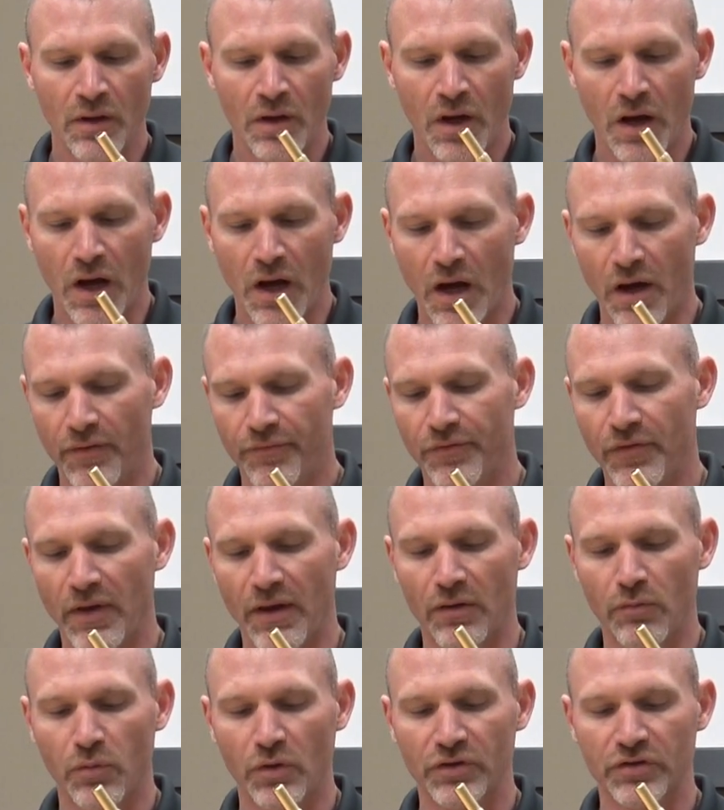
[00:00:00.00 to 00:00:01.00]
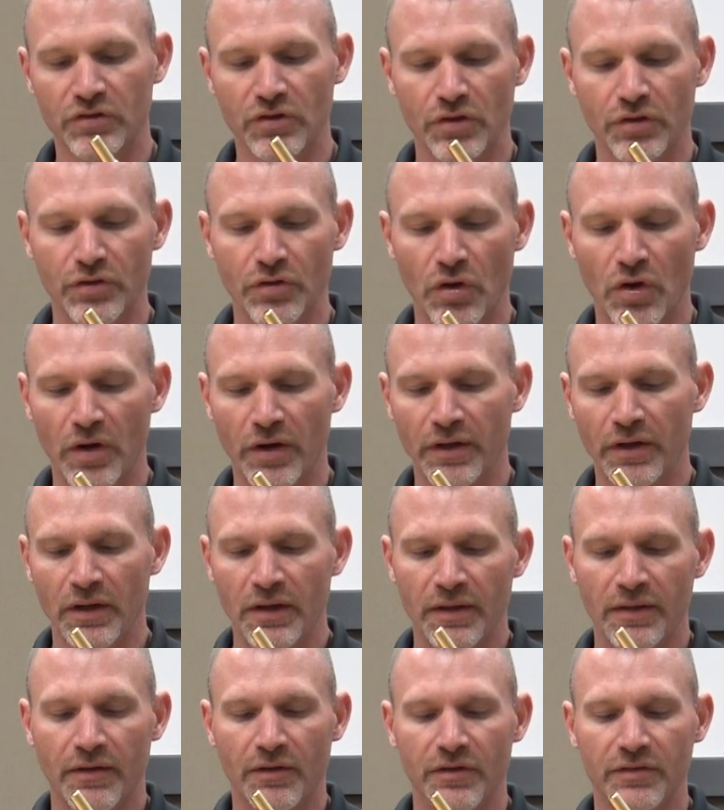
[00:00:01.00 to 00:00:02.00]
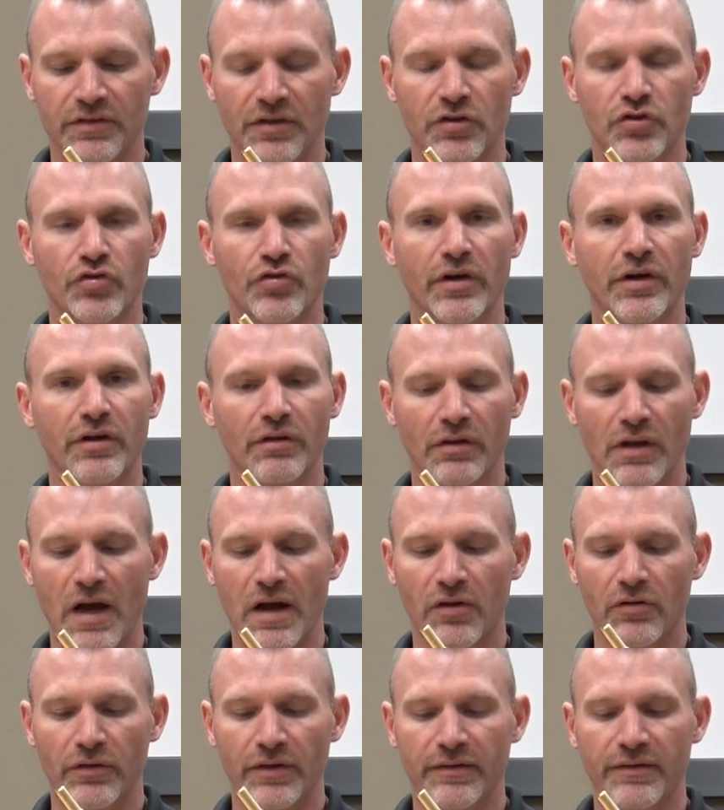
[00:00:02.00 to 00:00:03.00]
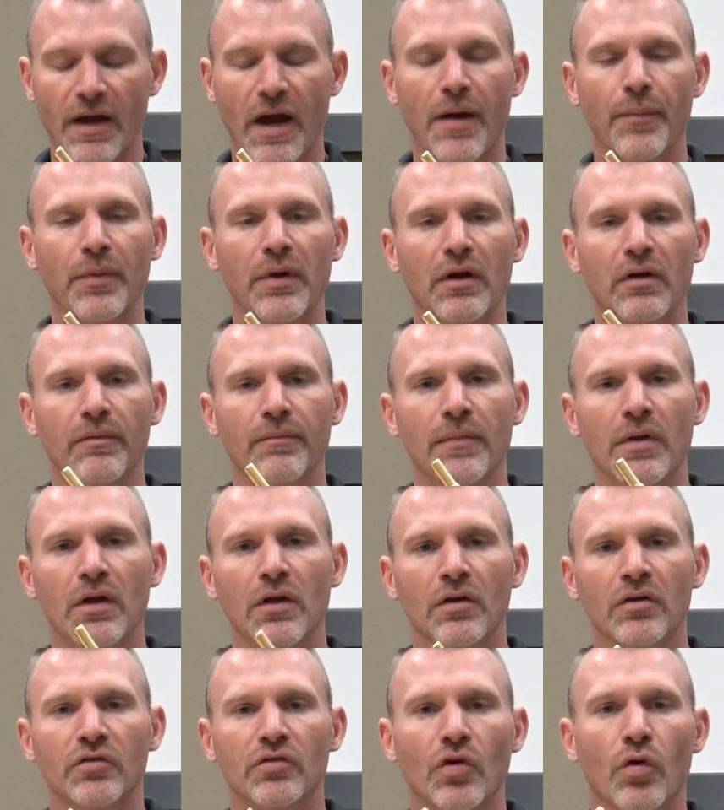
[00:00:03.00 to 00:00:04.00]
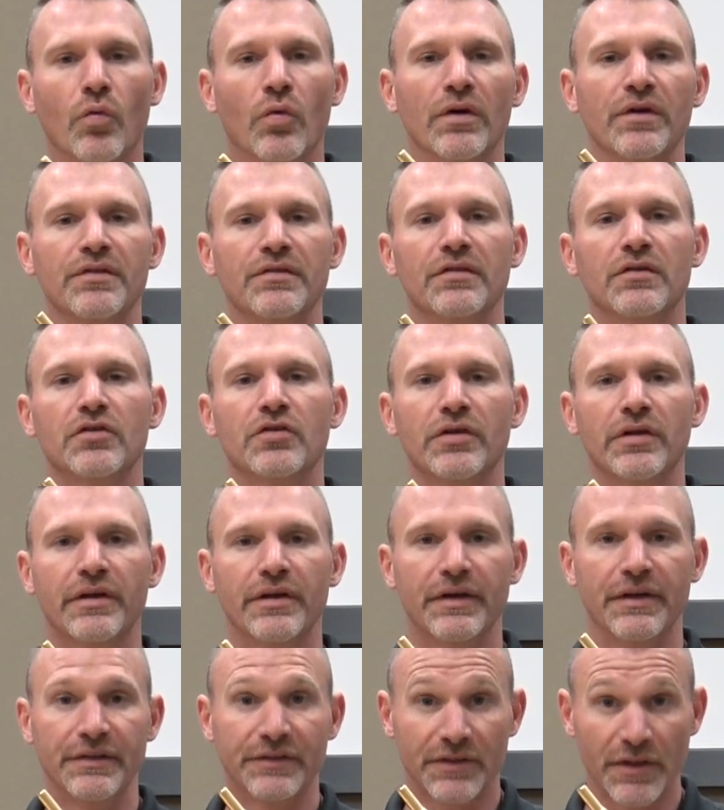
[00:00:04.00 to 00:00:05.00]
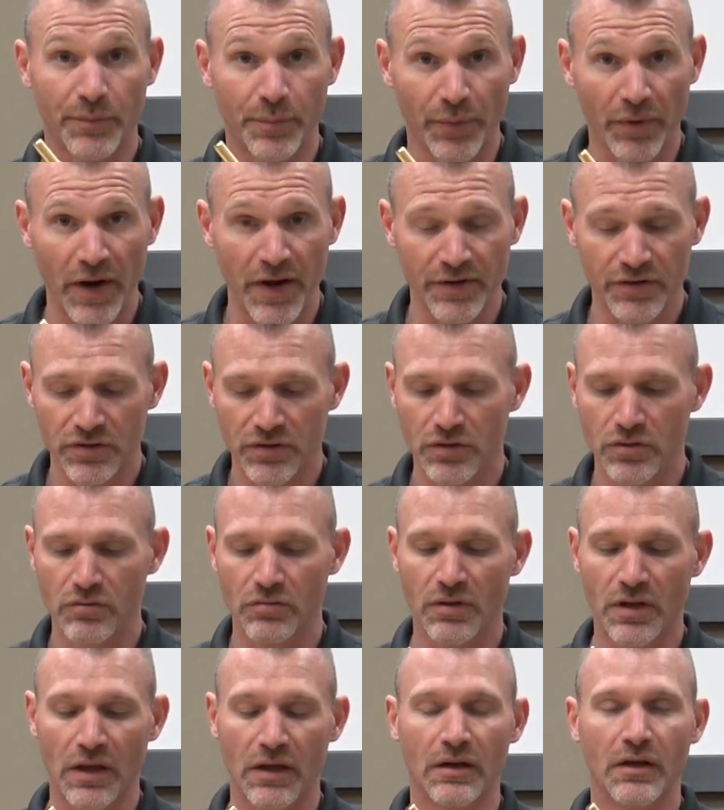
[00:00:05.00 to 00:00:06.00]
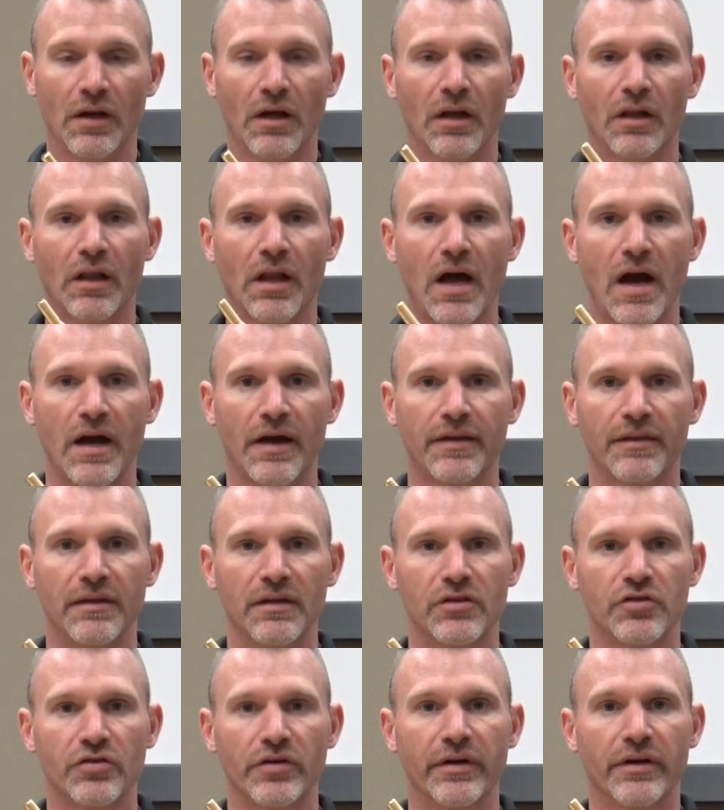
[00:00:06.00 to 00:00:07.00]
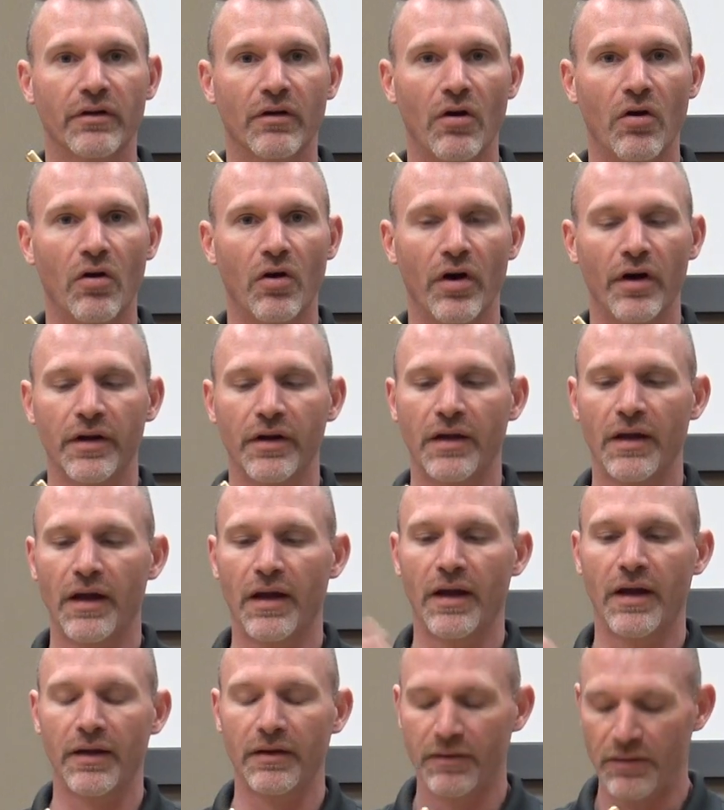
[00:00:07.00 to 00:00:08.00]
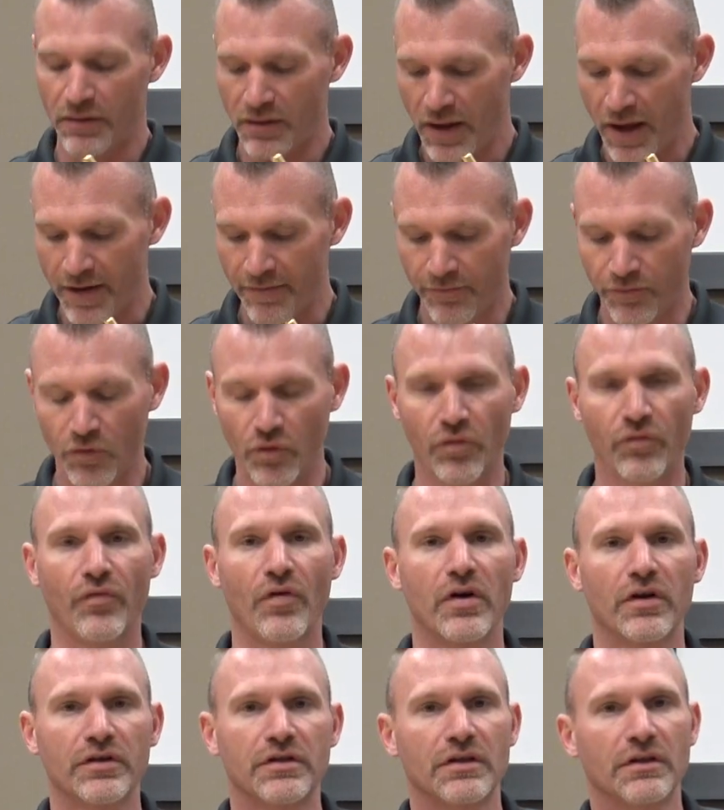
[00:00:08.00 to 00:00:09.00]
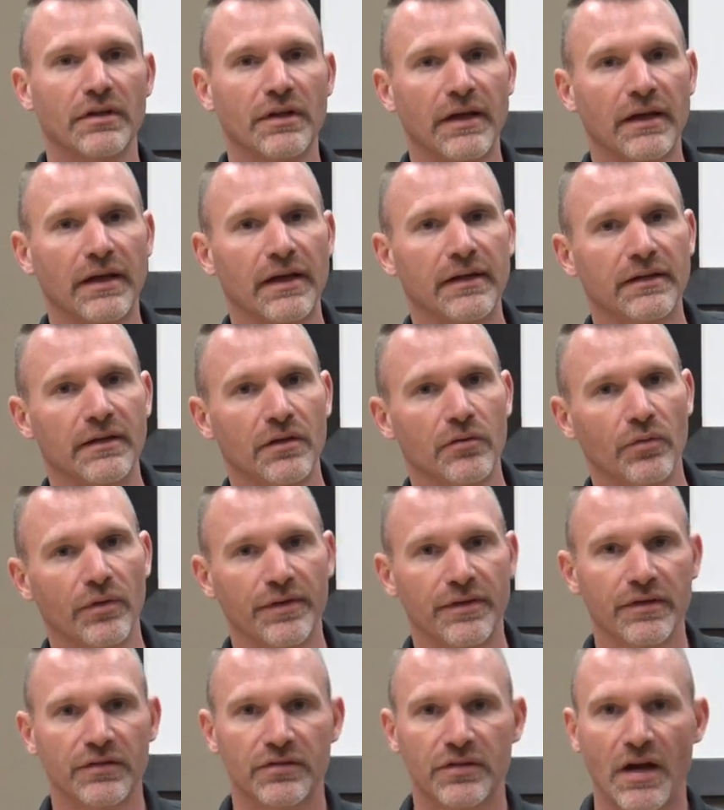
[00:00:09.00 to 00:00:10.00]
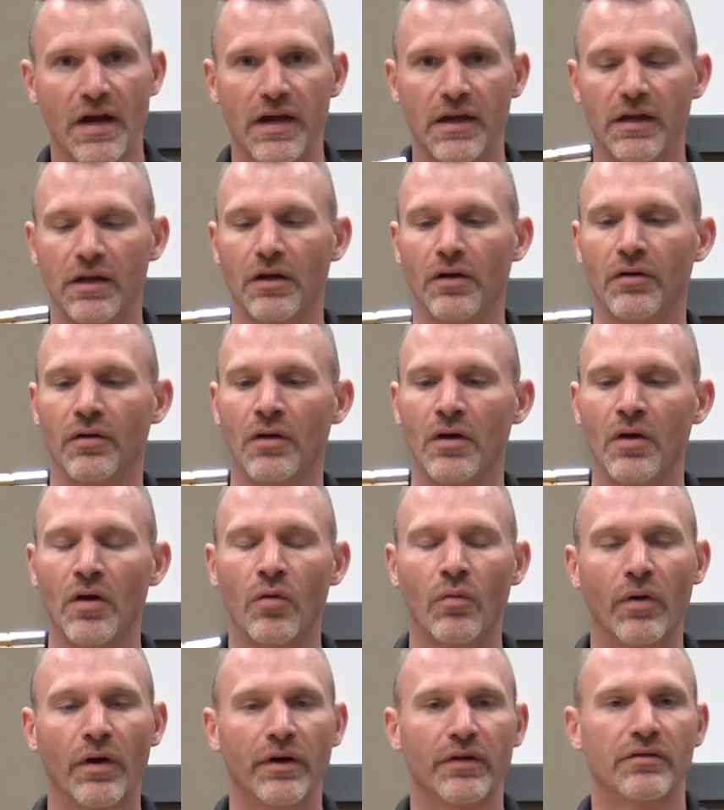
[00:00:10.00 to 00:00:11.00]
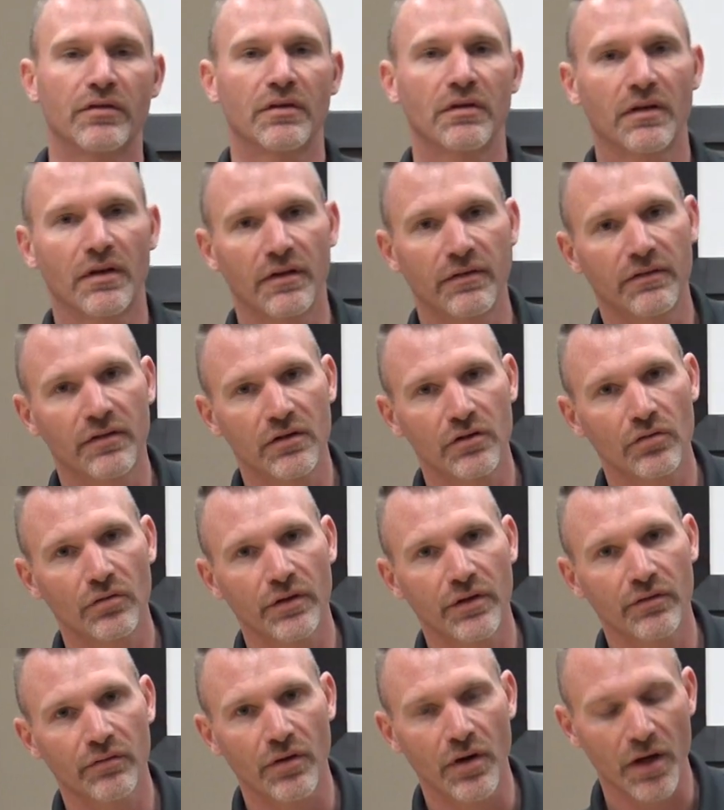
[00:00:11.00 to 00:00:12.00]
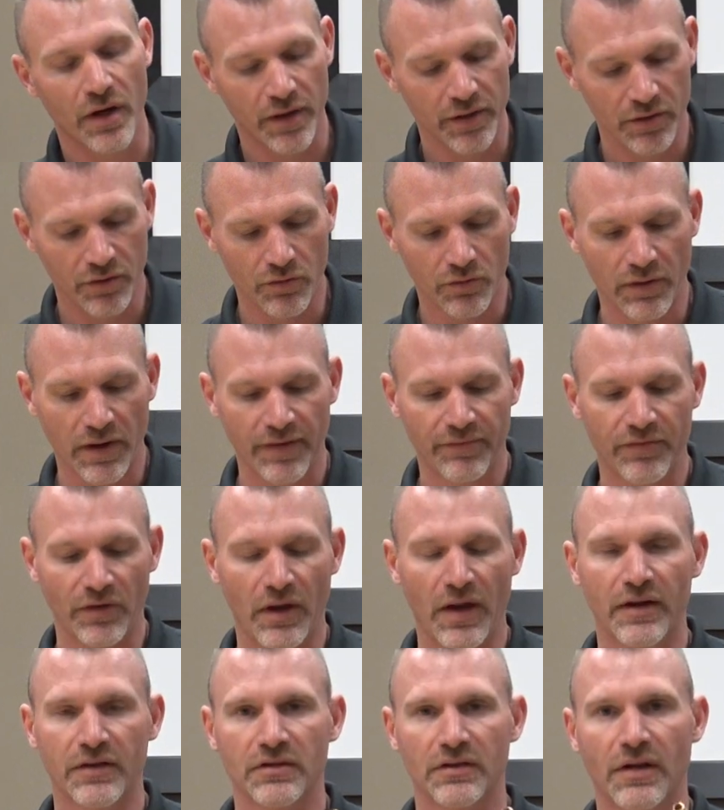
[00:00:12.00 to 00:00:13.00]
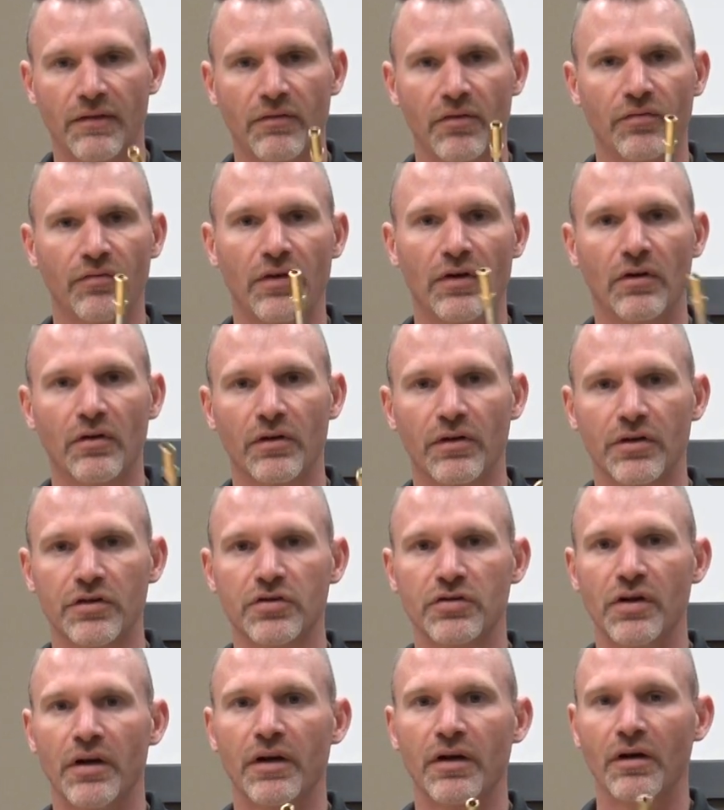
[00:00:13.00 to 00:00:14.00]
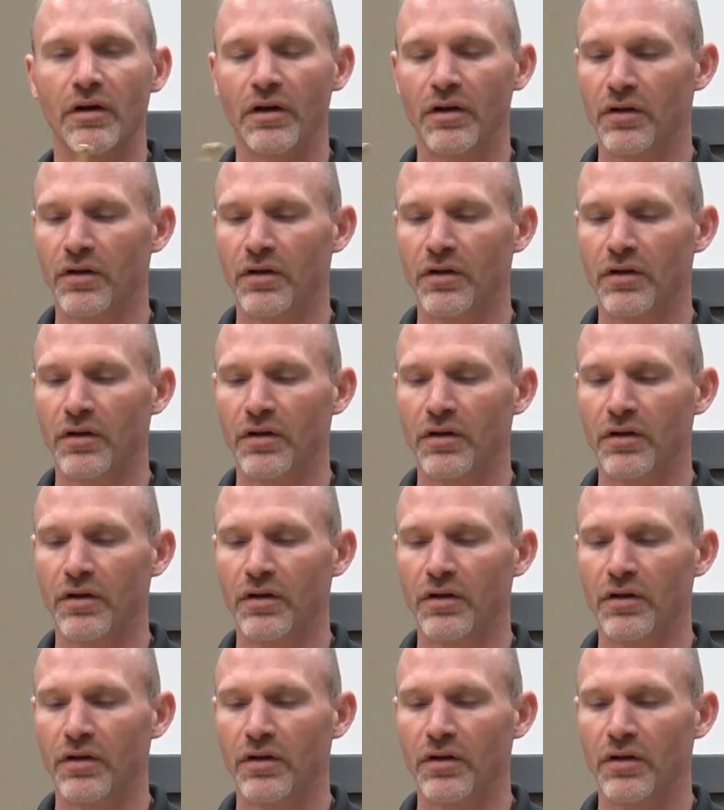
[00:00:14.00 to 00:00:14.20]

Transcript: If that was turned on, there is a trigger lock on the top here. So once the trigger is depressed, you can lock the trigger on and have full function like I did with this guy here, where it's going to continually run. You don't have to actually have your finger on the trigger.